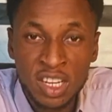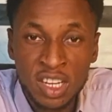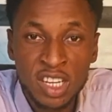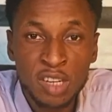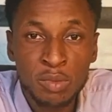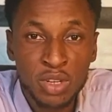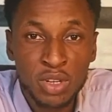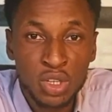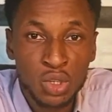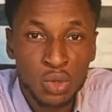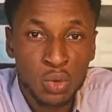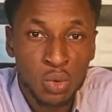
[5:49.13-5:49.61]
let
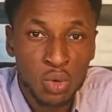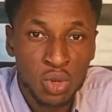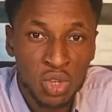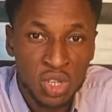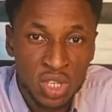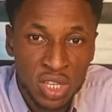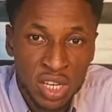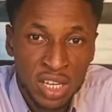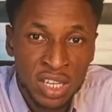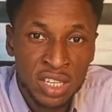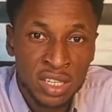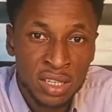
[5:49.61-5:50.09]
the person who
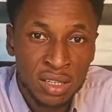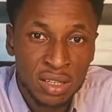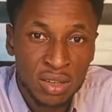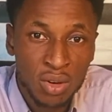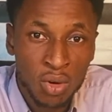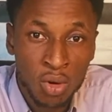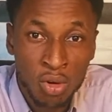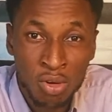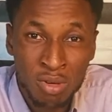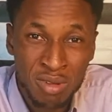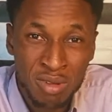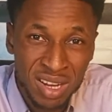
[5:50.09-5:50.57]
is selling
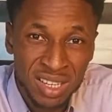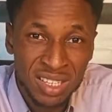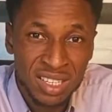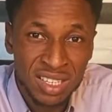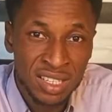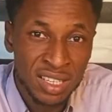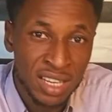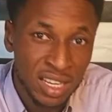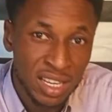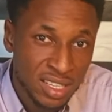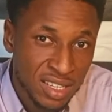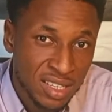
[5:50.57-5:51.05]
or
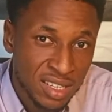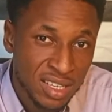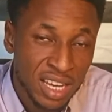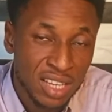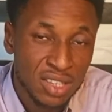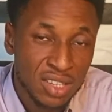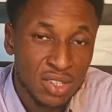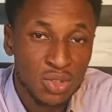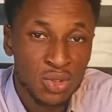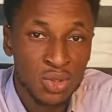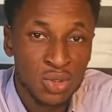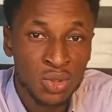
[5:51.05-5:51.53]
renting that
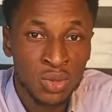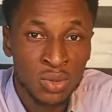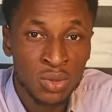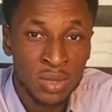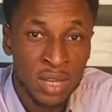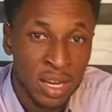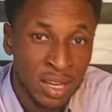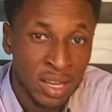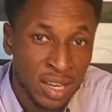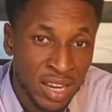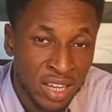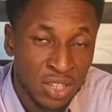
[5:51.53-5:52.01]
site to you,
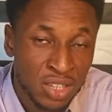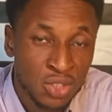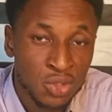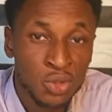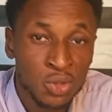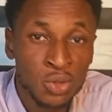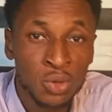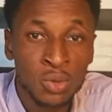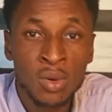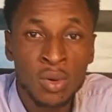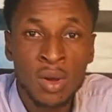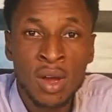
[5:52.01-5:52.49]
that land
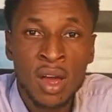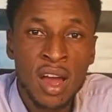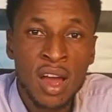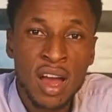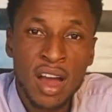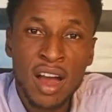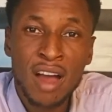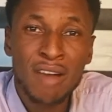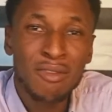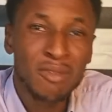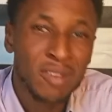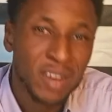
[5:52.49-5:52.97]
to you,
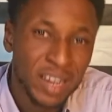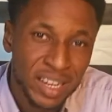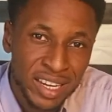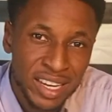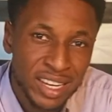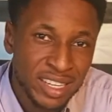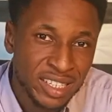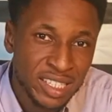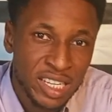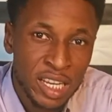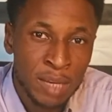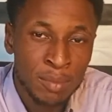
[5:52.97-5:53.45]
have
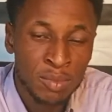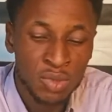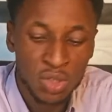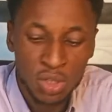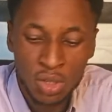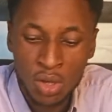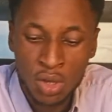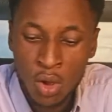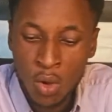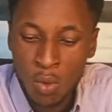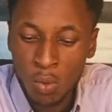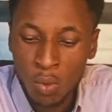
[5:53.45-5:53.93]
clear
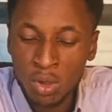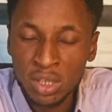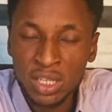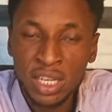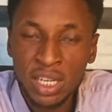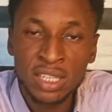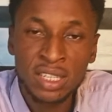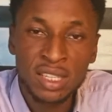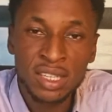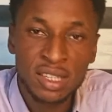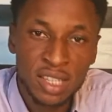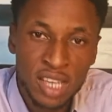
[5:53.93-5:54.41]
terms. What
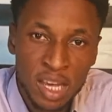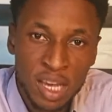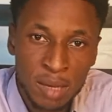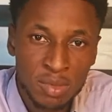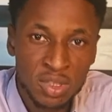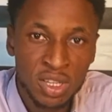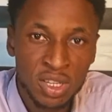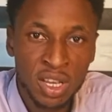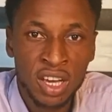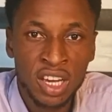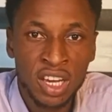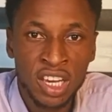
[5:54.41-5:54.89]
are the
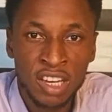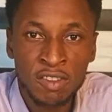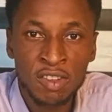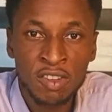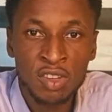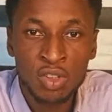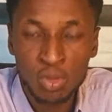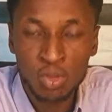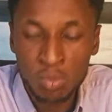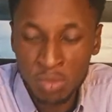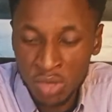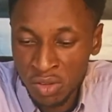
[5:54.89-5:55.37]
terms they are
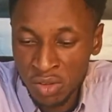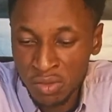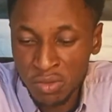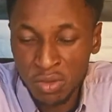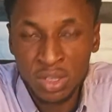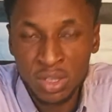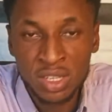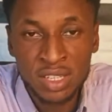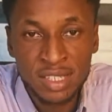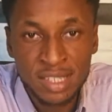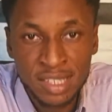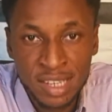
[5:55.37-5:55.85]
giving to me
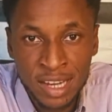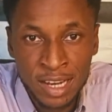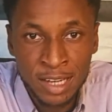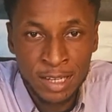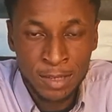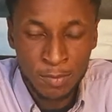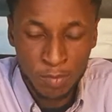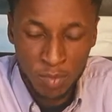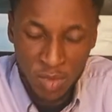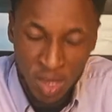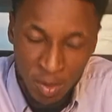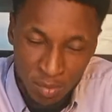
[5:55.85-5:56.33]
for this
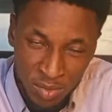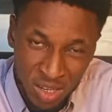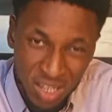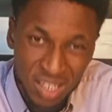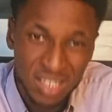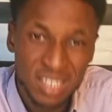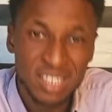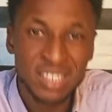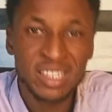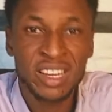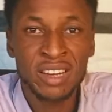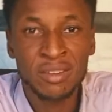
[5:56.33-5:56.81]
land? I'm
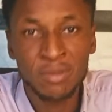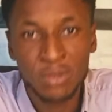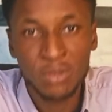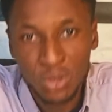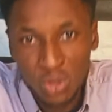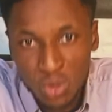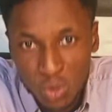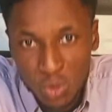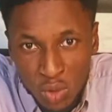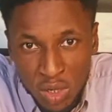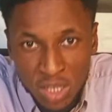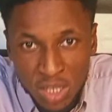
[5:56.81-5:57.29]
taking this land
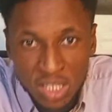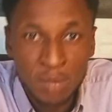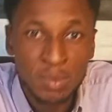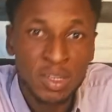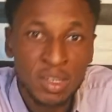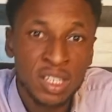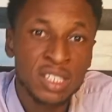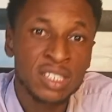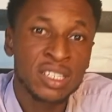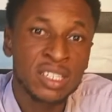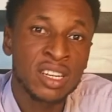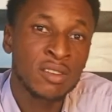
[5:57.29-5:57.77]
for 2 years, I'm
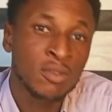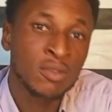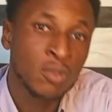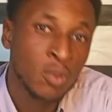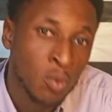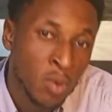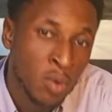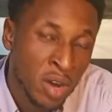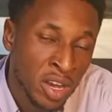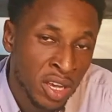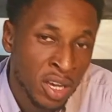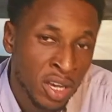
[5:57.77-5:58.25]
taking this land
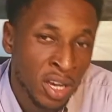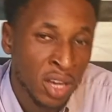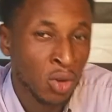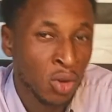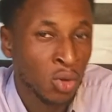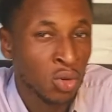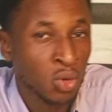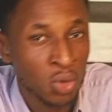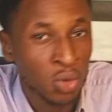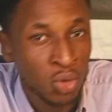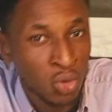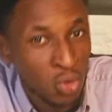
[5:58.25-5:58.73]
for 1 year. I'm
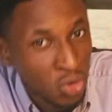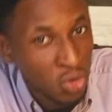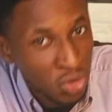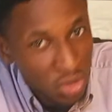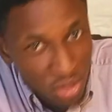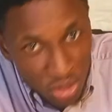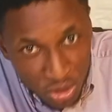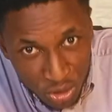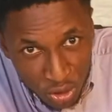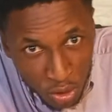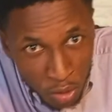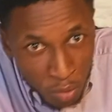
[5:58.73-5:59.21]
not going to
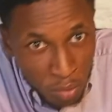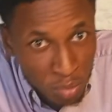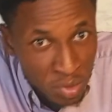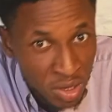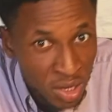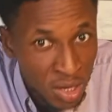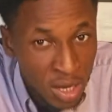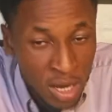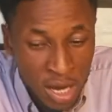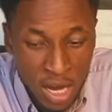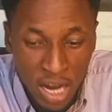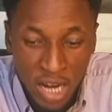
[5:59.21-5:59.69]
disturb
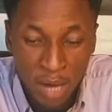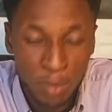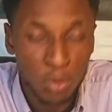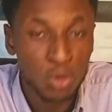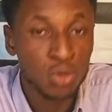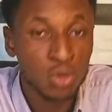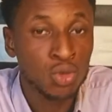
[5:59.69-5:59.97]
me. I'm